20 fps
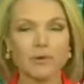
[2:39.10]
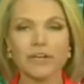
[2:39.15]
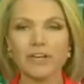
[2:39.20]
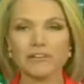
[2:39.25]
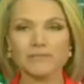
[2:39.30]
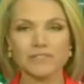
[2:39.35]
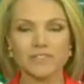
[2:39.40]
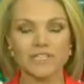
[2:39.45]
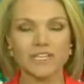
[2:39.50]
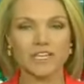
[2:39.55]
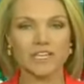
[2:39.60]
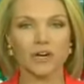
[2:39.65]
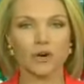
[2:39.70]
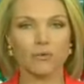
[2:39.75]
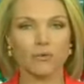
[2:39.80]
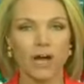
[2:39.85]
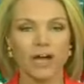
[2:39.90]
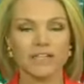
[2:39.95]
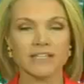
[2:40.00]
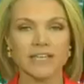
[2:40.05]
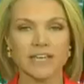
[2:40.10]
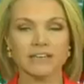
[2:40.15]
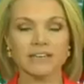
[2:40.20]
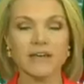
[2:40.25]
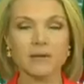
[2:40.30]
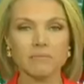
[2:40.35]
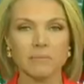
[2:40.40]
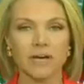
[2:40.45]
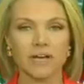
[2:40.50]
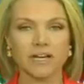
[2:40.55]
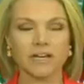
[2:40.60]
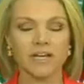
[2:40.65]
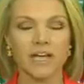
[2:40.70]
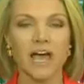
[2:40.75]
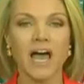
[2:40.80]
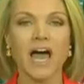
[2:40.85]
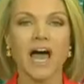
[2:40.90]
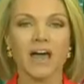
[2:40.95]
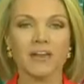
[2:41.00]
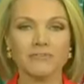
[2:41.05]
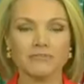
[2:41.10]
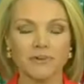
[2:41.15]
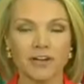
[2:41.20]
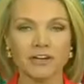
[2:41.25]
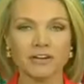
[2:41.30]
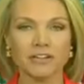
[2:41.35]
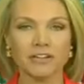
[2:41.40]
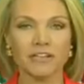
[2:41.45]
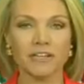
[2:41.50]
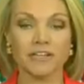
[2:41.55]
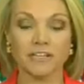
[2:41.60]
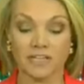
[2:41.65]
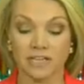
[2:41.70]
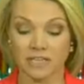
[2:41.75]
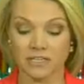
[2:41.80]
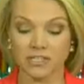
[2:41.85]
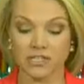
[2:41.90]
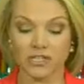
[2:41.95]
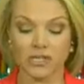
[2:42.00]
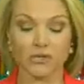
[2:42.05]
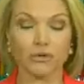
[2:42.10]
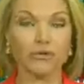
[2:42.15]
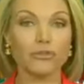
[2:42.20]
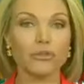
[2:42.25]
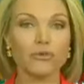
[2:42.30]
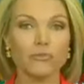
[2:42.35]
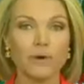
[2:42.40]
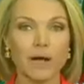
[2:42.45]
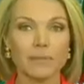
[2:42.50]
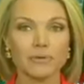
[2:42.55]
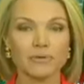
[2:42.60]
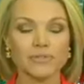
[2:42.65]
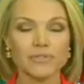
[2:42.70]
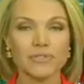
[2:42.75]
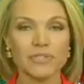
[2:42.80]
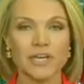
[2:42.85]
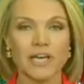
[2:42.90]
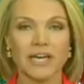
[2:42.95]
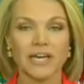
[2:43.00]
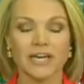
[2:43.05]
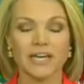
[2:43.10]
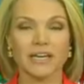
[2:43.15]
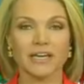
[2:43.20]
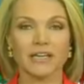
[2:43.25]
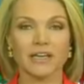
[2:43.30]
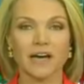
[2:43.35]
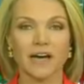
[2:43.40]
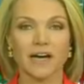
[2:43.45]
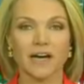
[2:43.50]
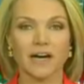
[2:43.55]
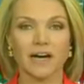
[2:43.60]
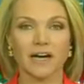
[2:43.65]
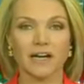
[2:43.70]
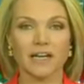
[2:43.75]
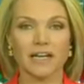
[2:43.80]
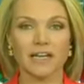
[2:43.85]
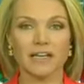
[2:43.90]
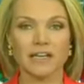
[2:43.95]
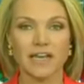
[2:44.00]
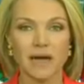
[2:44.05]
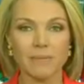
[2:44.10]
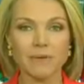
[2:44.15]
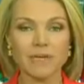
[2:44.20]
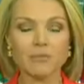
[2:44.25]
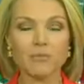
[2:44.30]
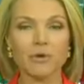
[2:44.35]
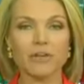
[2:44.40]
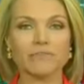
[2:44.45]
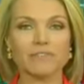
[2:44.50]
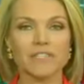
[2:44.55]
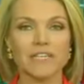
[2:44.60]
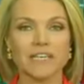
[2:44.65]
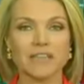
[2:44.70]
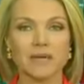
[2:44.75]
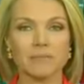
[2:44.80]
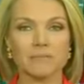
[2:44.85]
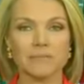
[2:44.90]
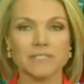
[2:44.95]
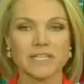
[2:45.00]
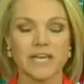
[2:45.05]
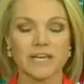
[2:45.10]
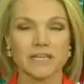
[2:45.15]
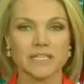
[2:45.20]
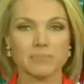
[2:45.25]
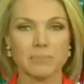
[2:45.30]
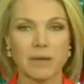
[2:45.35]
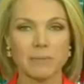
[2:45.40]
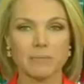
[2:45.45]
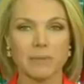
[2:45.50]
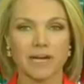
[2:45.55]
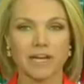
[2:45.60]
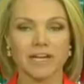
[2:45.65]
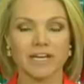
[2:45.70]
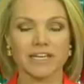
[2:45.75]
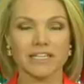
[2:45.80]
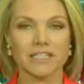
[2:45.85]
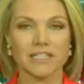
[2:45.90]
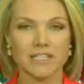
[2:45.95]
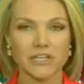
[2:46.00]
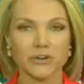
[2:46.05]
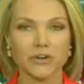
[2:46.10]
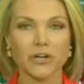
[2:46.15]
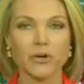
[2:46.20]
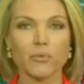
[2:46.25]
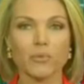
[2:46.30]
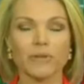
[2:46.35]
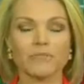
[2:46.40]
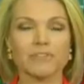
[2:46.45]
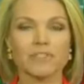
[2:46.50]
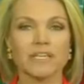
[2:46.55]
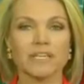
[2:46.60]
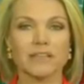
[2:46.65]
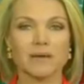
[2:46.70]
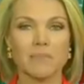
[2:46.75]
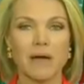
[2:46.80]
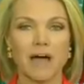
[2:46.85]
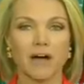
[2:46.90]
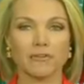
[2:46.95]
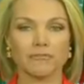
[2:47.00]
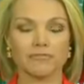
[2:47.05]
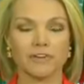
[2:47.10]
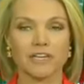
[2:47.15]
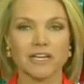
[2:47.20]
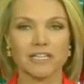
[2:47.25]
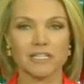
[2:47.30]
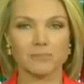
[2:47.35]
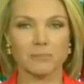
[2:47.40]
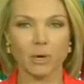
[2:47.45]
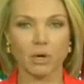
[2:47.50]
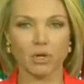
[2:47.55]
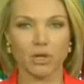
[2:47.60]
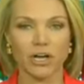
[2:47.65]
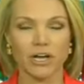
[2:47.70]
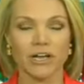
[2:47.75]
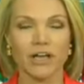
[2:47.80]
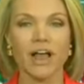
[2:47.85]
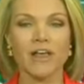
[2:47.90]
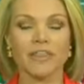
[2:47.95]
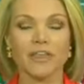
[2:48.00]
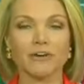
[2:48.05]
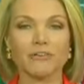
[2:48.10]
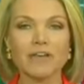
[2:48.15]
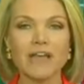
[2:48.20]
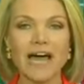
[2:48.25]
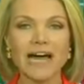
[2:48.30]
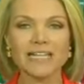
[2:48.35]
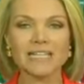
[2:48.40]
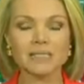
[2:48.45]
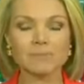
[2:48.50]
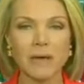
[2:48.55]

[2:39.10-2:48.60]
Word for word: we have seen Iran take that money and funnel it into the Houthi rebels in uh, in Yemen. We've seen them send, spend money in Syria. We've seen them outfit Hezbollah. They're not